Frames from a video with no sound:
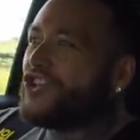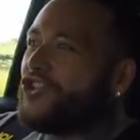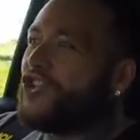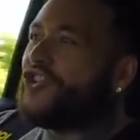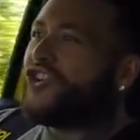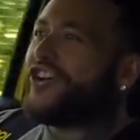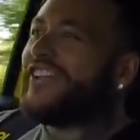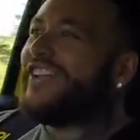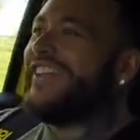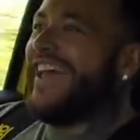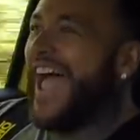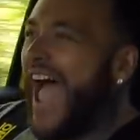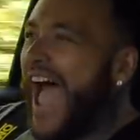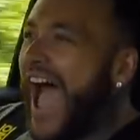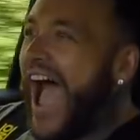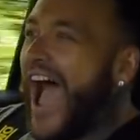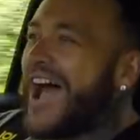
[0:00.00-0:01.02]
you
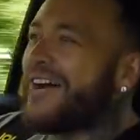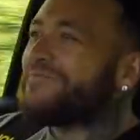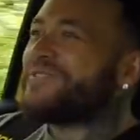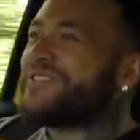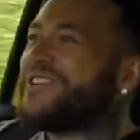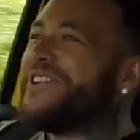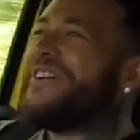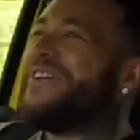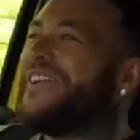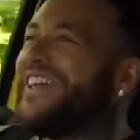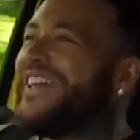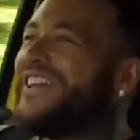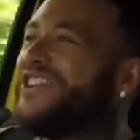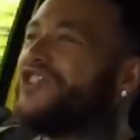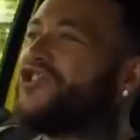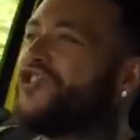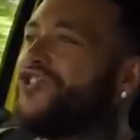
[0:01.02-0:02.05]
can
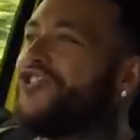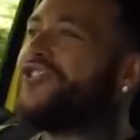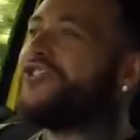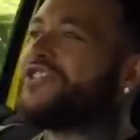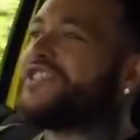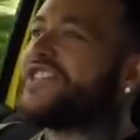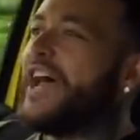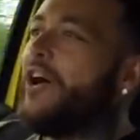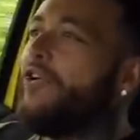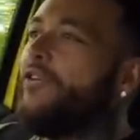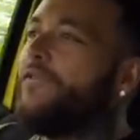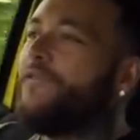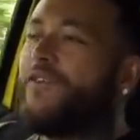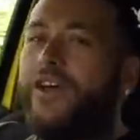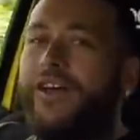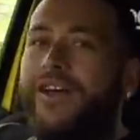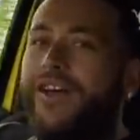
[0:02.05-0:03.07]
absolutely enjoy yourself
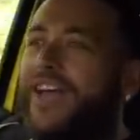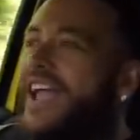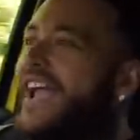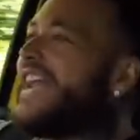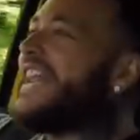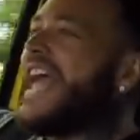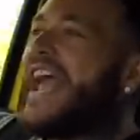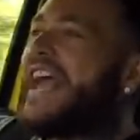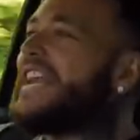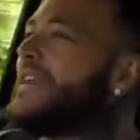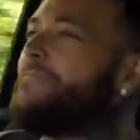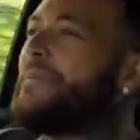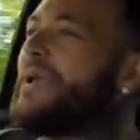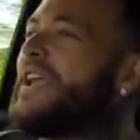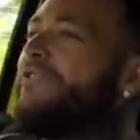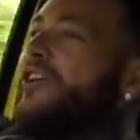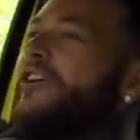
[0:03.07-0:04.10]
in any
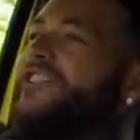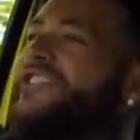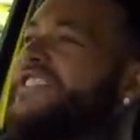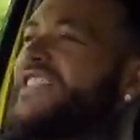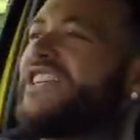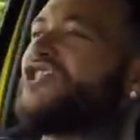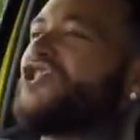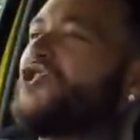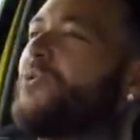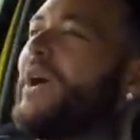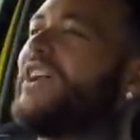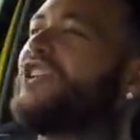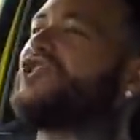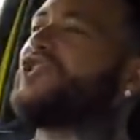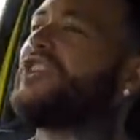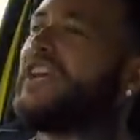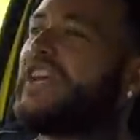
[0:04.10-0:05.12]
B-road
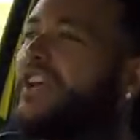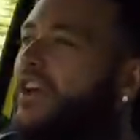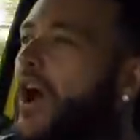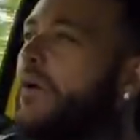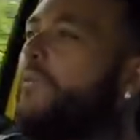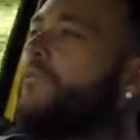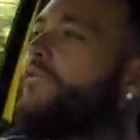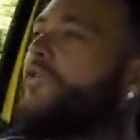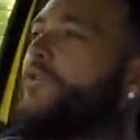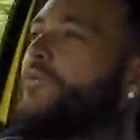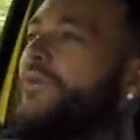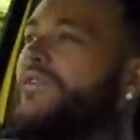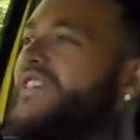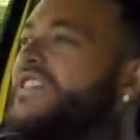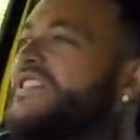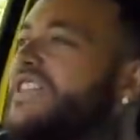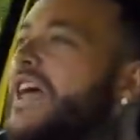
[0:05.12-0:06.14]
situation in comfort
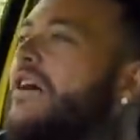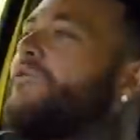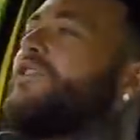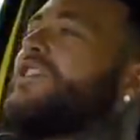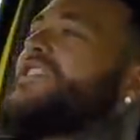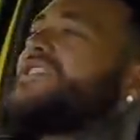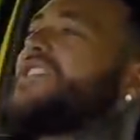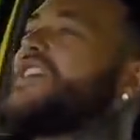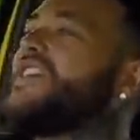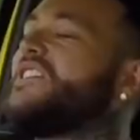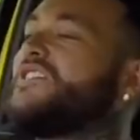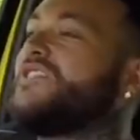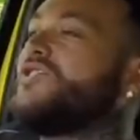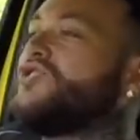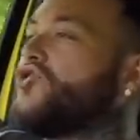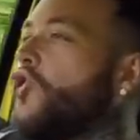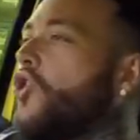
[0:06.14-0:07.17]
with these lovely seats,
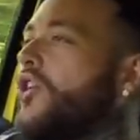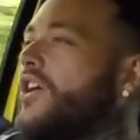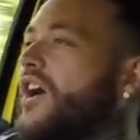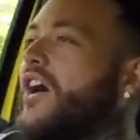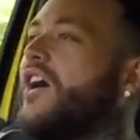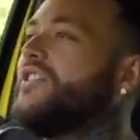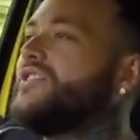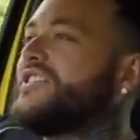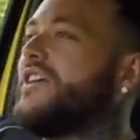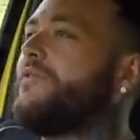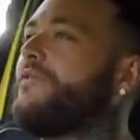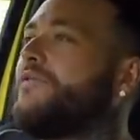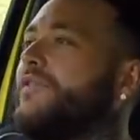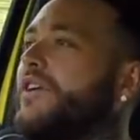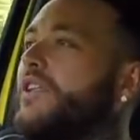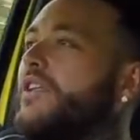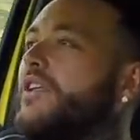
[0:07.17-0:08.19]
door cards and
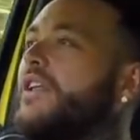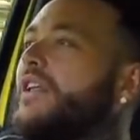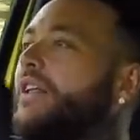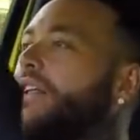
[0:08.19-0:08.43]
everything.